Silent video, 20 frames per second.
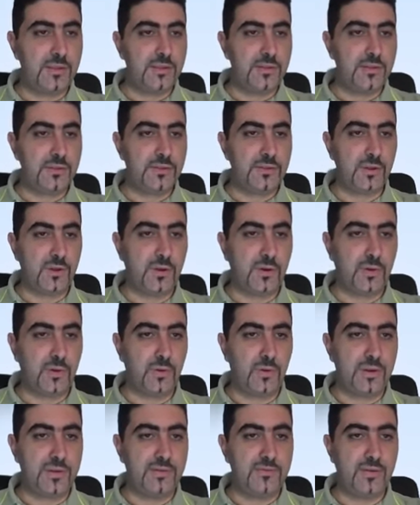
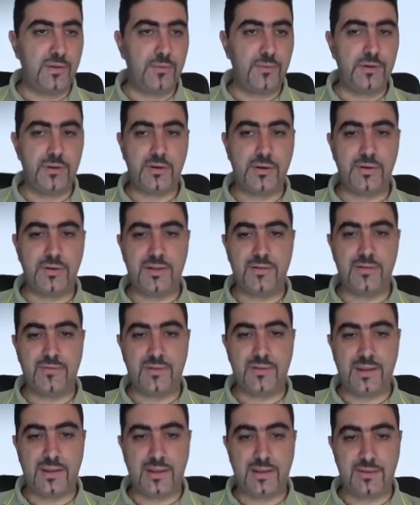So if I want to create a
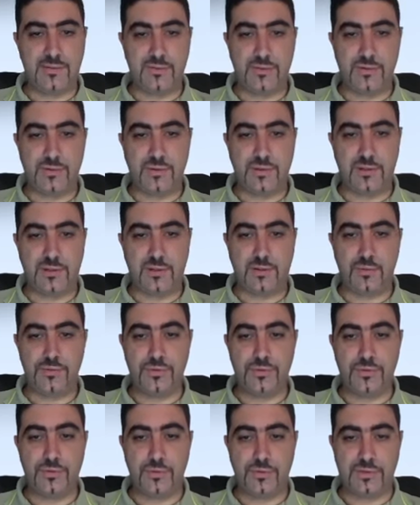flange that
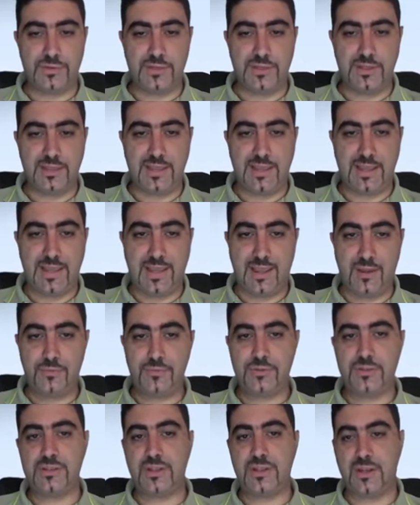goes towards the
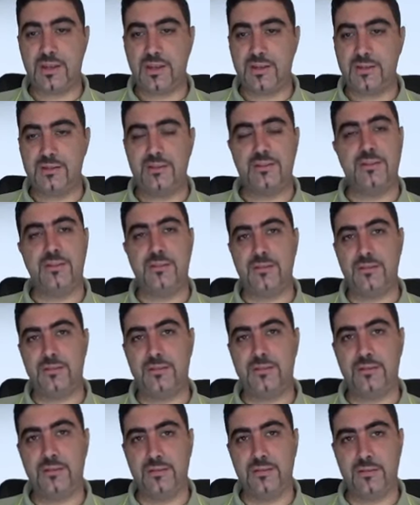outside,
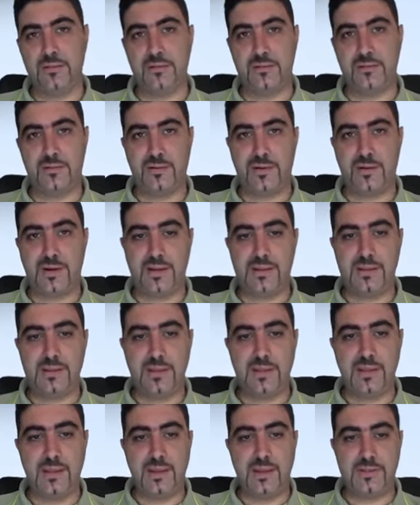right?
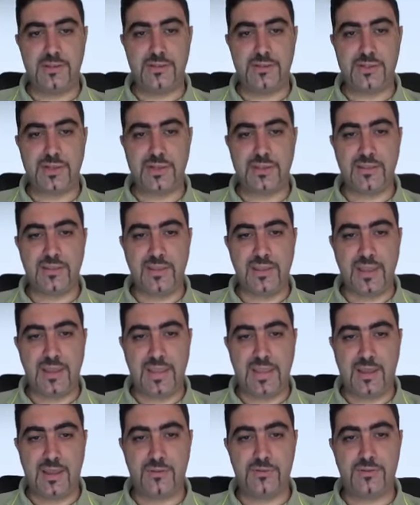I just click the
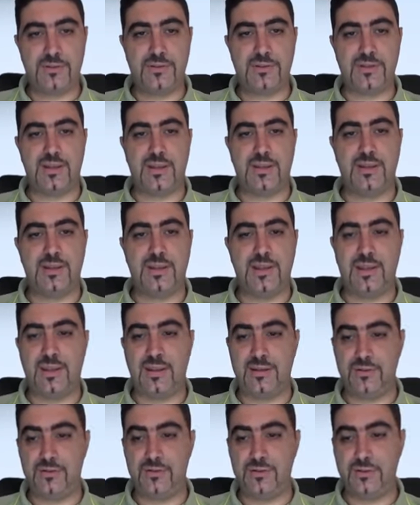outside
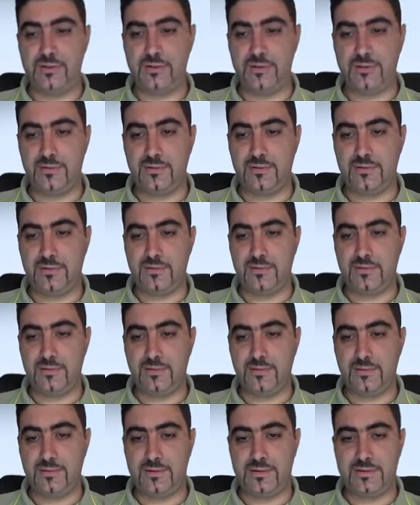edge.
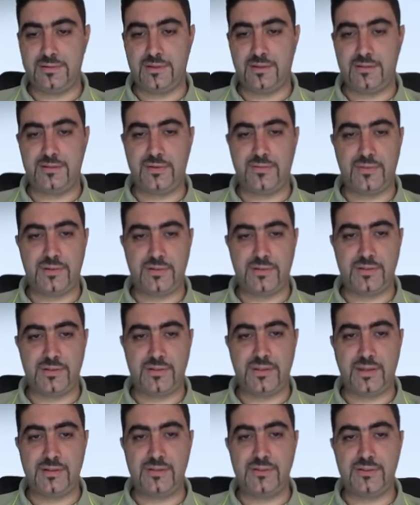Let's unreverse
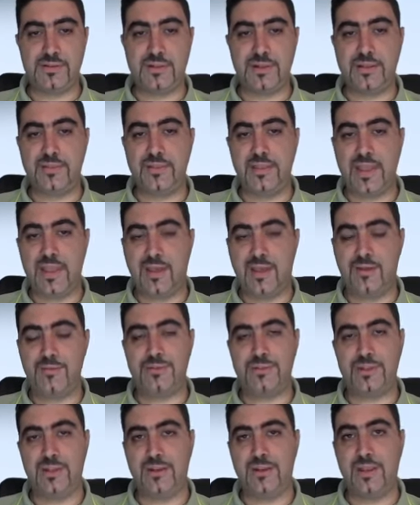it. I just click the
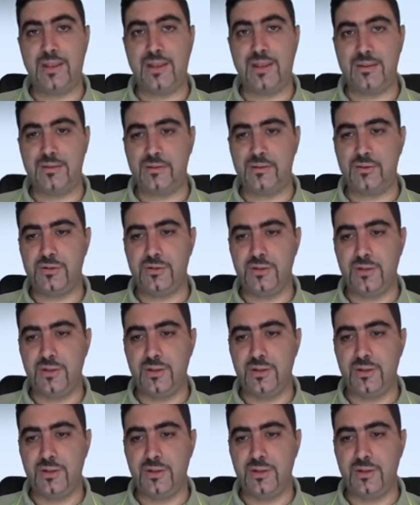outside edge.